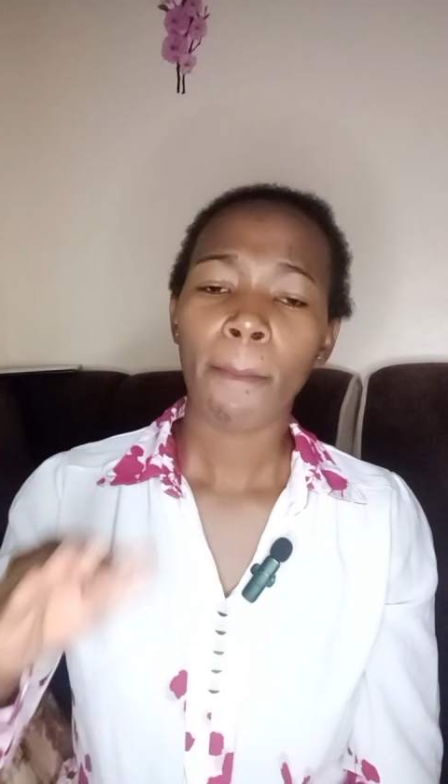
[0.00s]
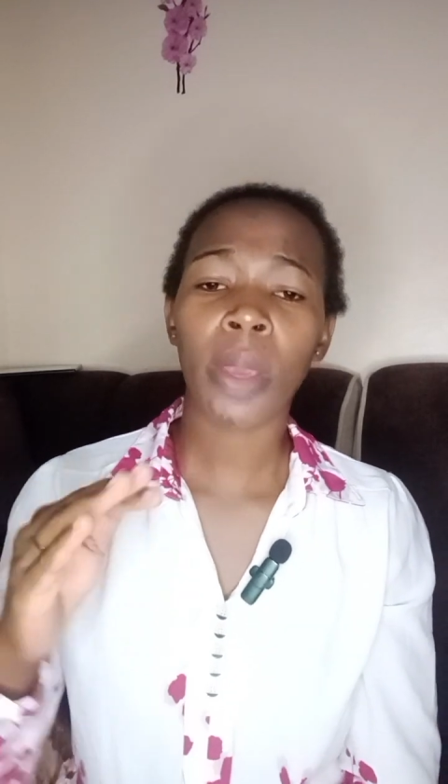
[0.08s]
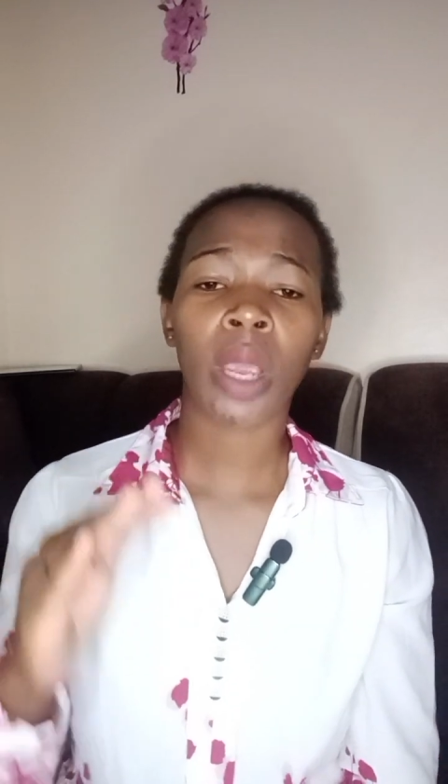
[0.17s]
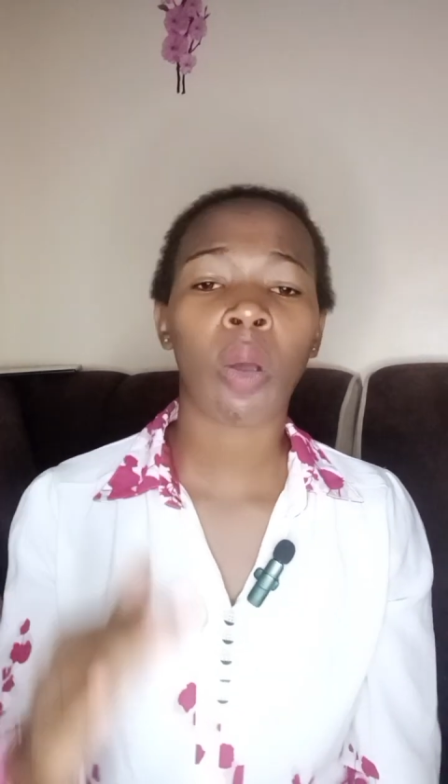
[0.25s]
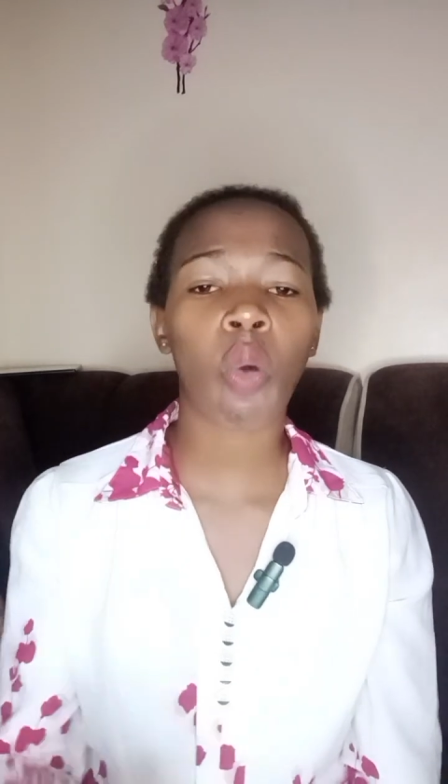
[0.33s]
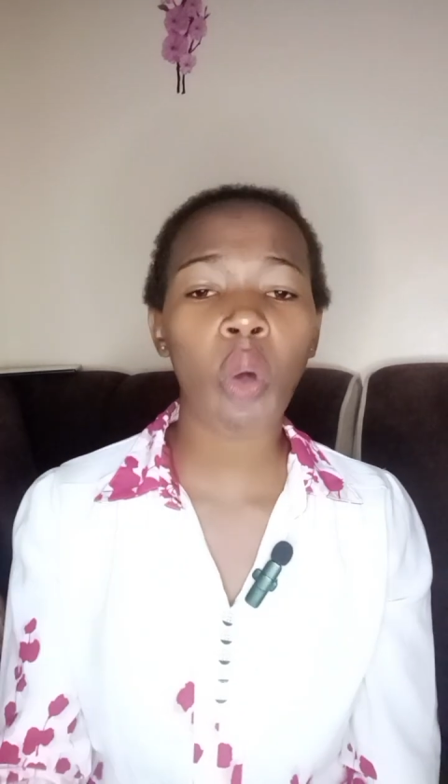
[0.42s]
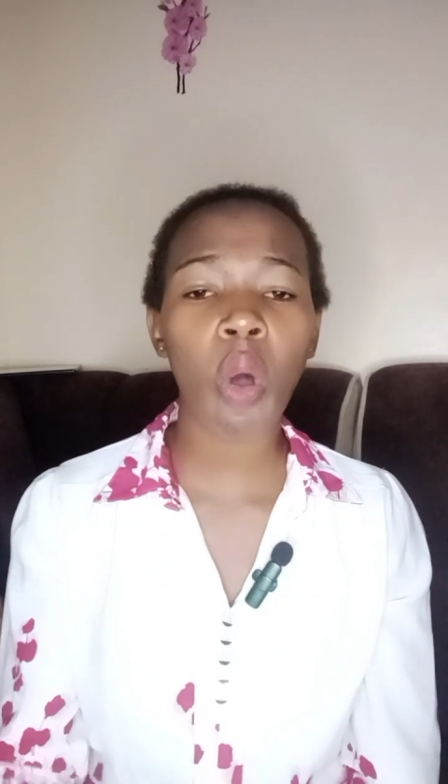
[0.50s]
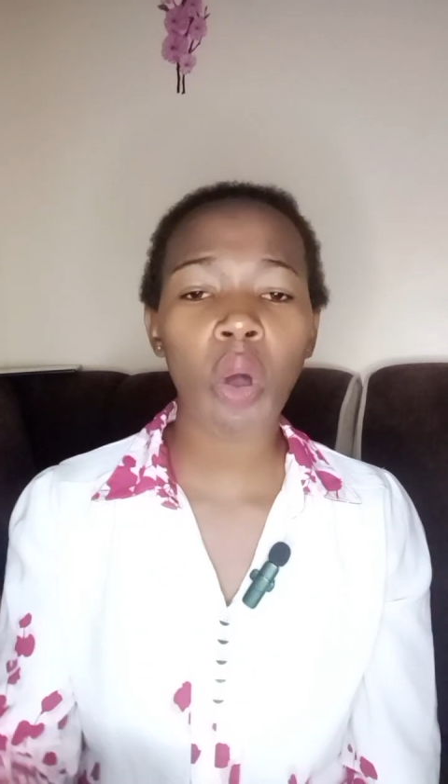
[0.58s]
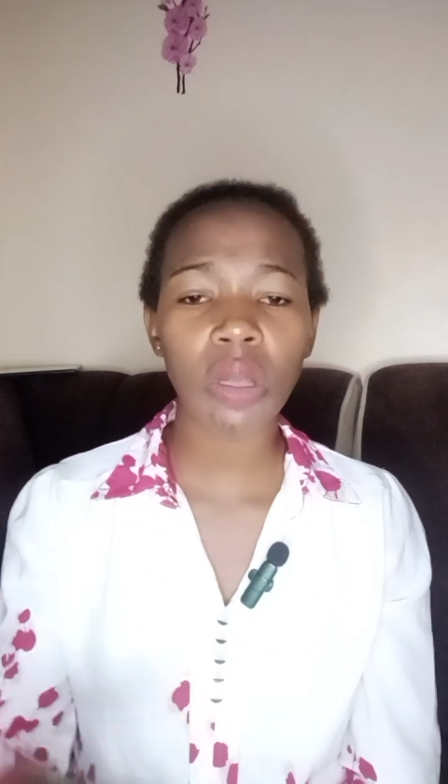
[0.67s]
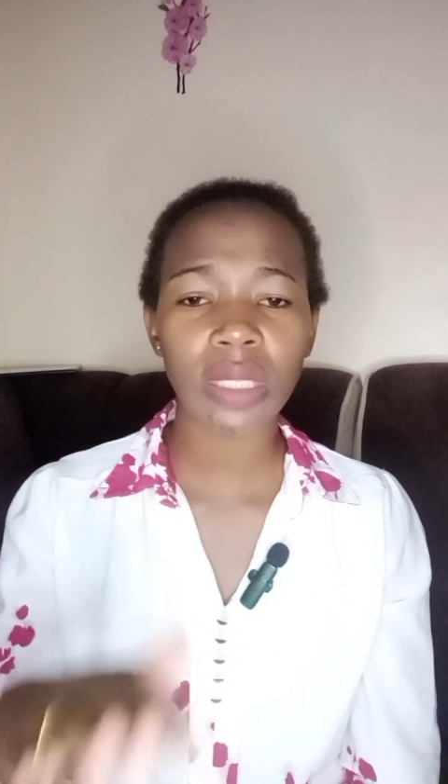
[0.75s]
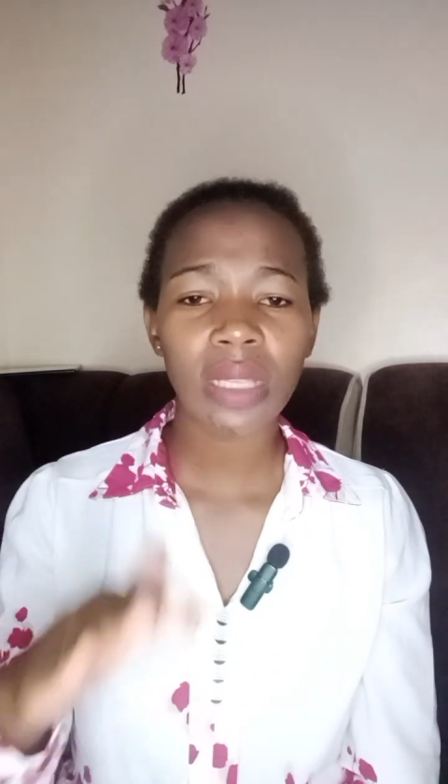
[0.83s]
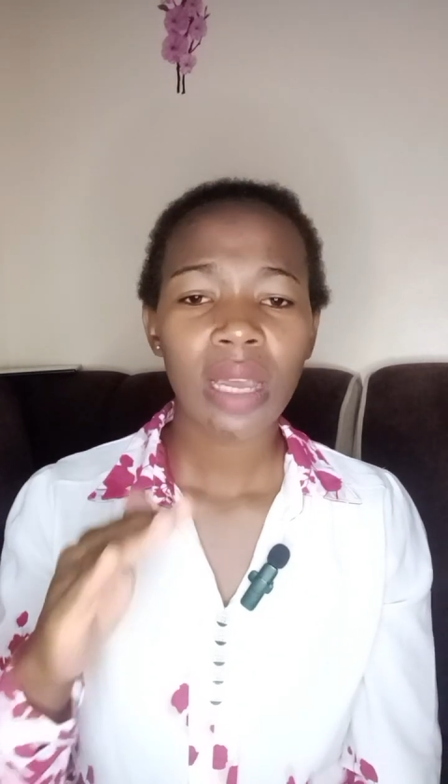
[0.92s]

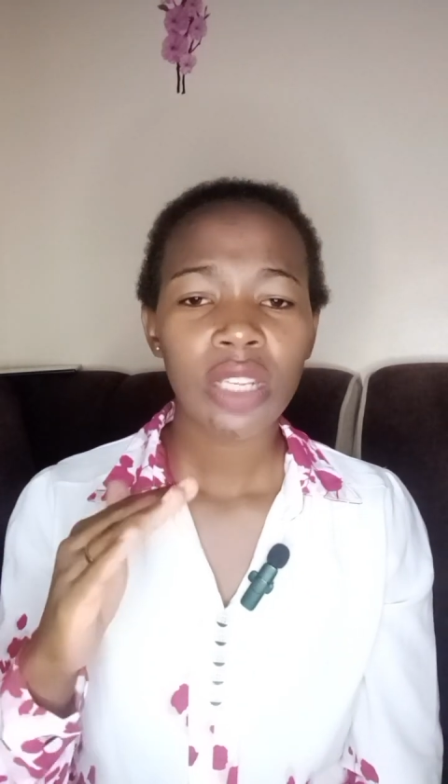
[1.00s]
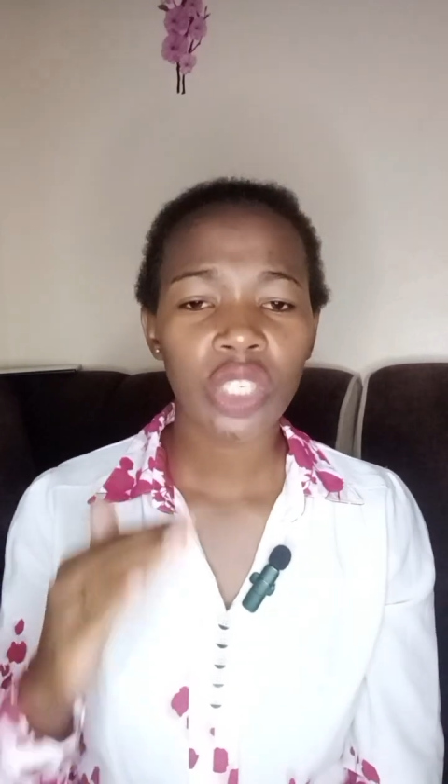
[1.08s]
Because